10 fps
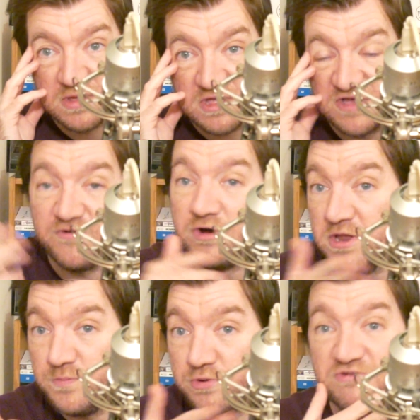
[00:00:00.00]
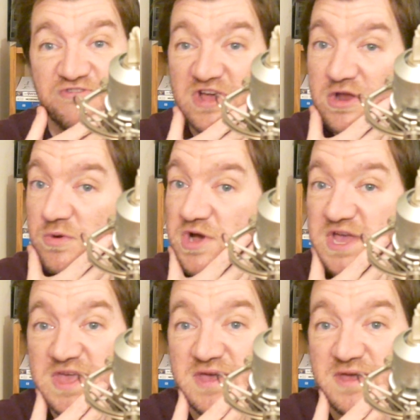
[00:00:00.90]
Cavani puts that away.
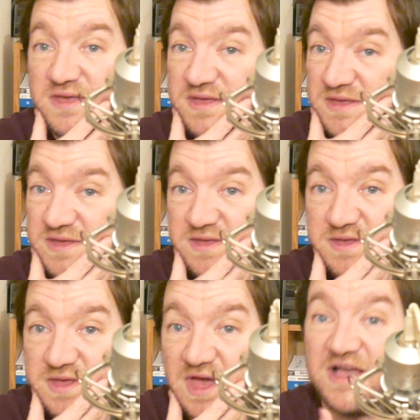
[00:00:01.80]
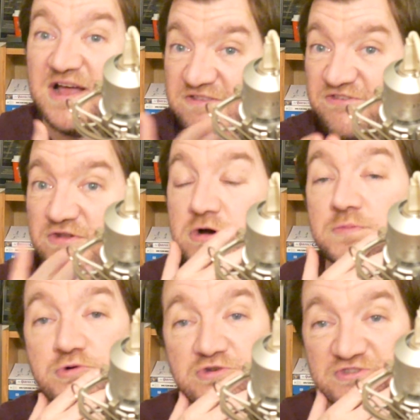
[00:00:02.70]
Cantona
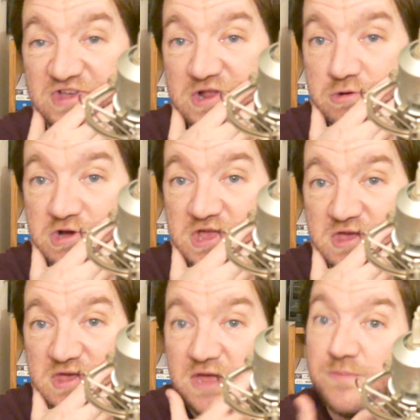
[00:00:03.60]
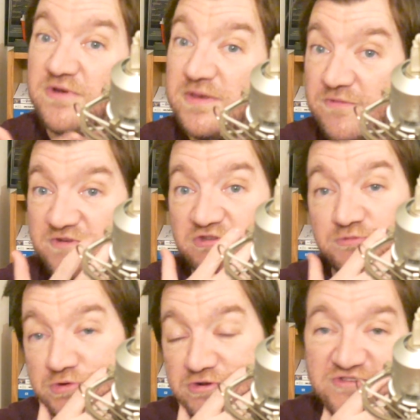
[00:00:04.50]
puts that away. Ibrahimovic
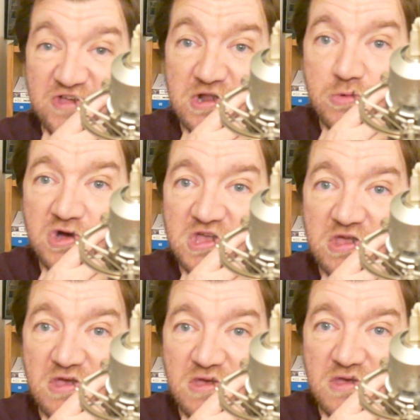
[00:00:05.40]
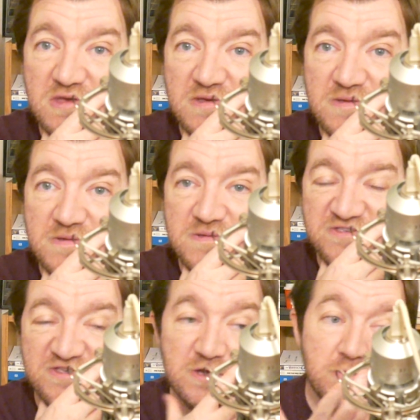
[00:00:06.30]
puts that away.
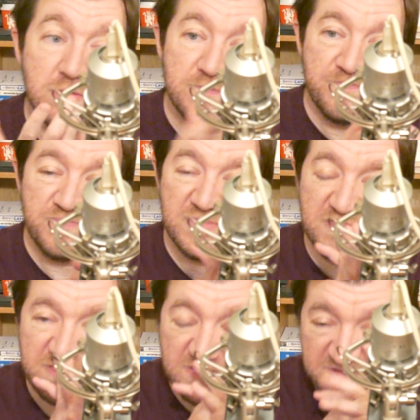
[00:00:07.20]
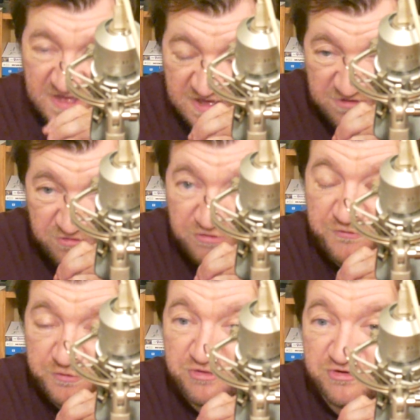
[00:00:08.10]
So he does
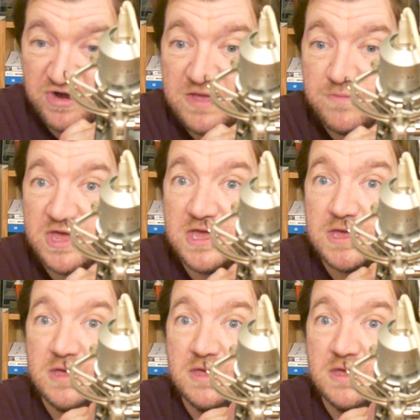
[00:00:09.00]
frustrate me.